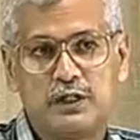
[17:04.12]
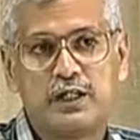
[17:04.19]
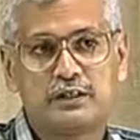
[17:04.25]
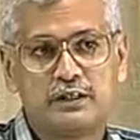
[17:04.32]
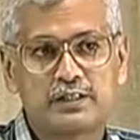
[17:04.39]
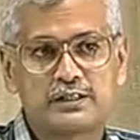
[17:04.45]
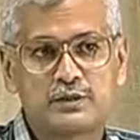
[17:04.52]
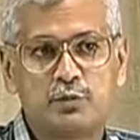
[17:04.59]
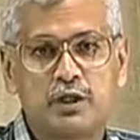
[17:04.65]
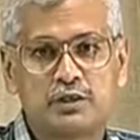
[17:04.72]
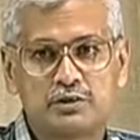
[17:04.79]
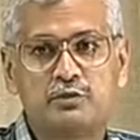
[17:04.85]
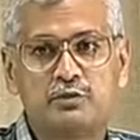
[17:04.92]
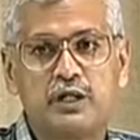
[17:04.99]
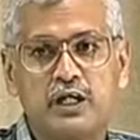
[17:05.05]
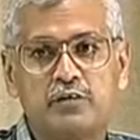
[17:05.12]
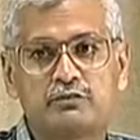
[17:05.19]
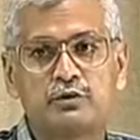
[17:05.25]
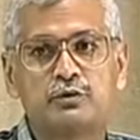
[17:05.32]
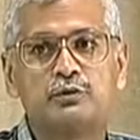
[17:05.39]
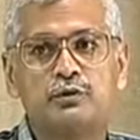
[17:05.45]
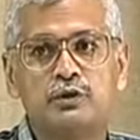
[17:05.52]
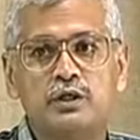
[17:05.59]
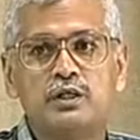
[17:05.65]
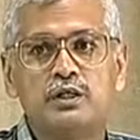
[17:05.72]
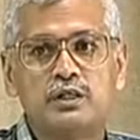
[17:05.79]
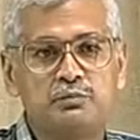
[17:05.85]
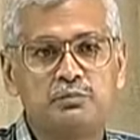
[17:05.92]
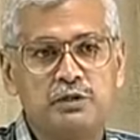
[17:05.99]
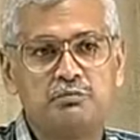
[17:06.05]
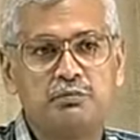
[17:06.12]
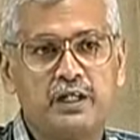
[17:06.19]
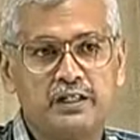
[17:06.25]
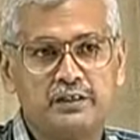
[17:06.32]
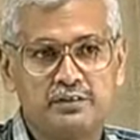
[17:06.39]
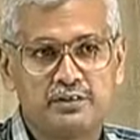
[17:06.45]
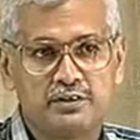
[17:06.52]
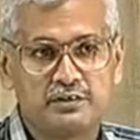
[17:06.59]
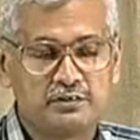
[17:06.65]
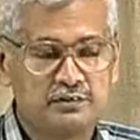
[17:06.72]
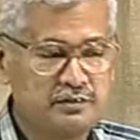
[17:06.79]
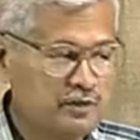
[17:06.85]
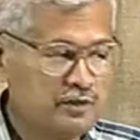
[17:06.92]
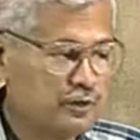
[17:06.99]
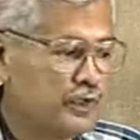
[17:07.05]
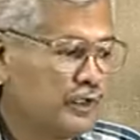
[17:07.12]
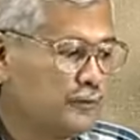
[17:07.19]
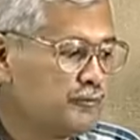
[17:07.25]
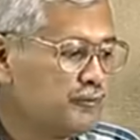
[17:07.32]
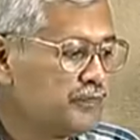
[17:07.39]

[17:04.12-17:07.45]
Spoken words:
and that's what we have to keep in mind, okay.